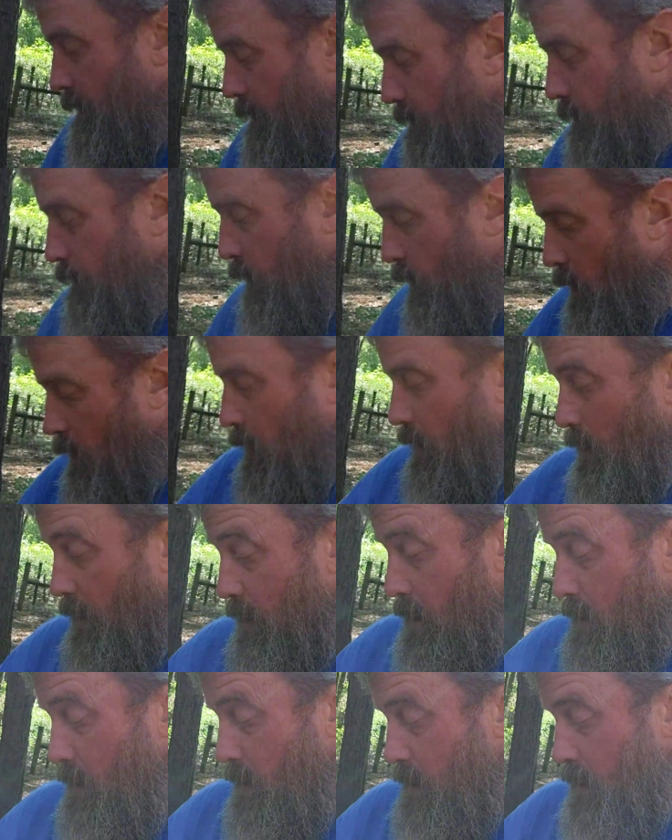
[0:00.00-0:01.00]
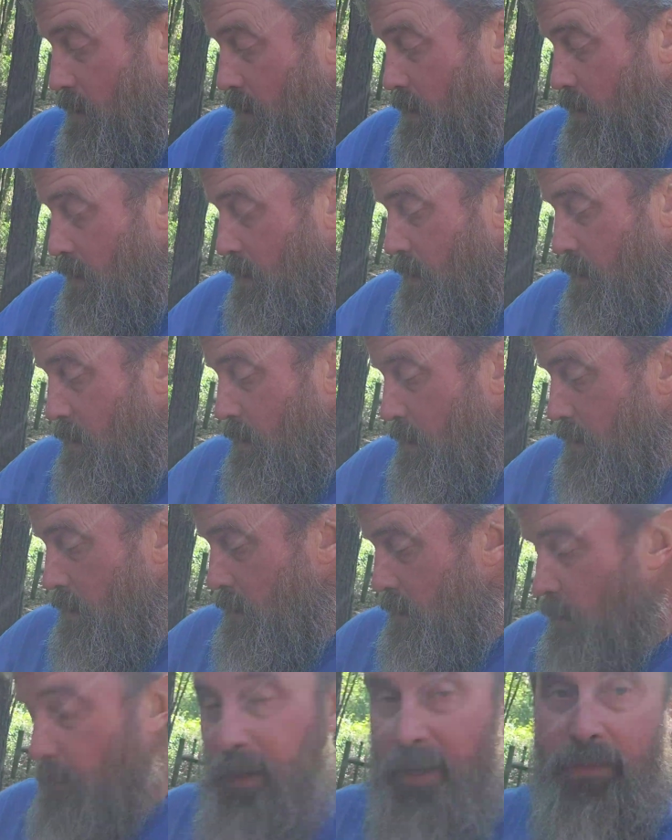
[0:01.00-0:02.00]
for
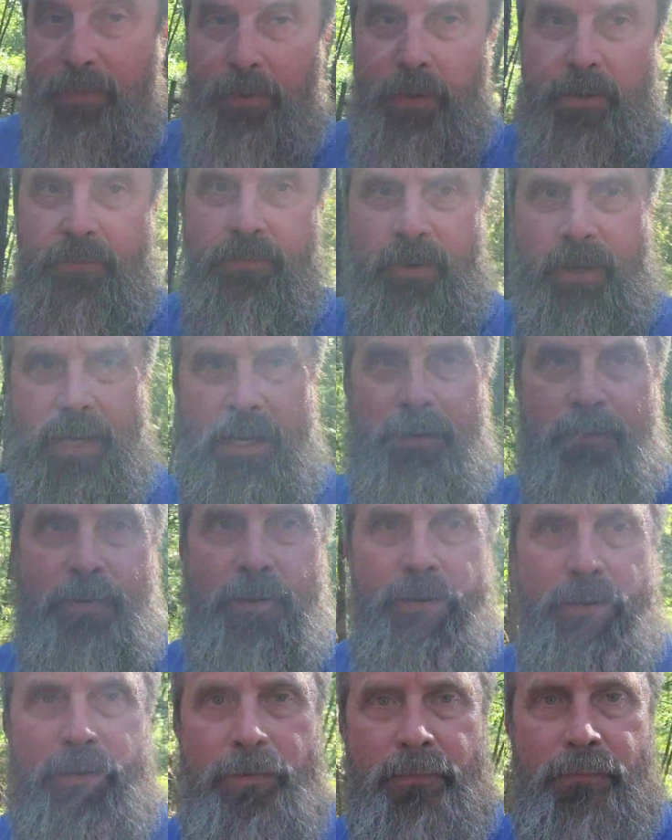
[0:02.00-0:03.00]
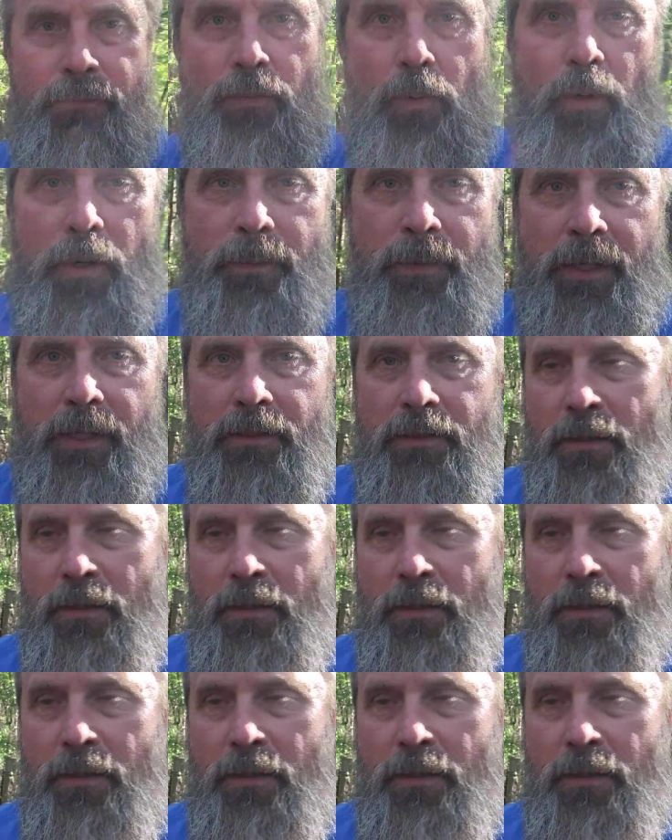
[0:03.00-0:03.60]
about 35, 40 minutes